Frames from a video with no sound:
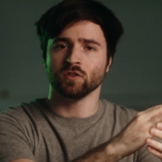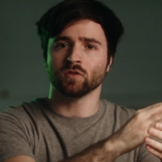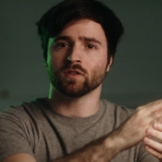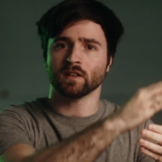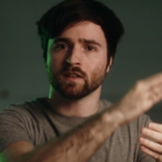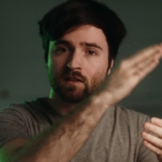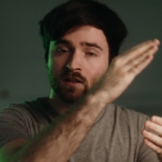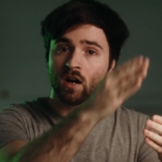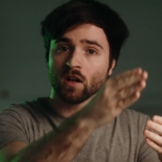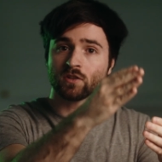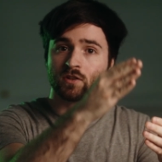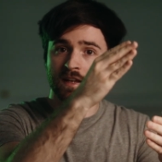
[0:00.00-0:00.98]
you can
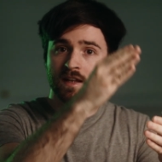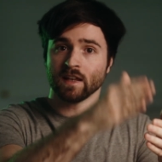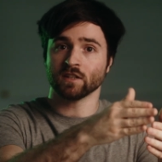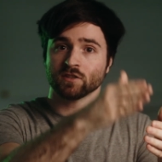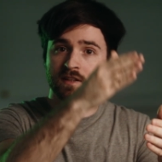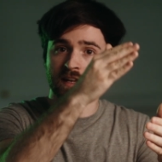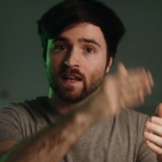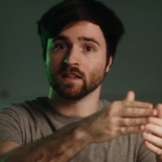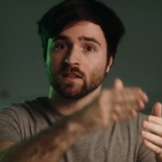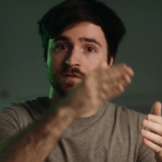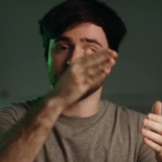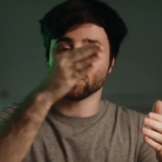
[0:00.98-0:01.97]
color each of the
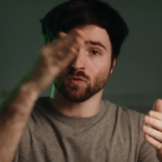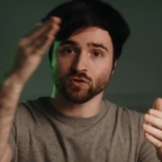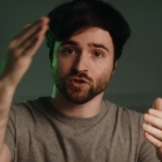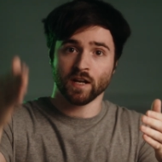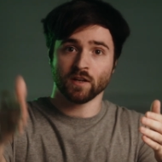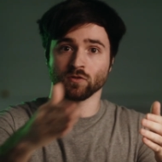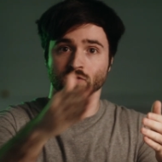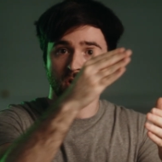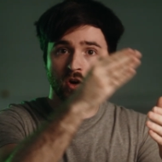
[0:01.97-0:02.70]
individual channels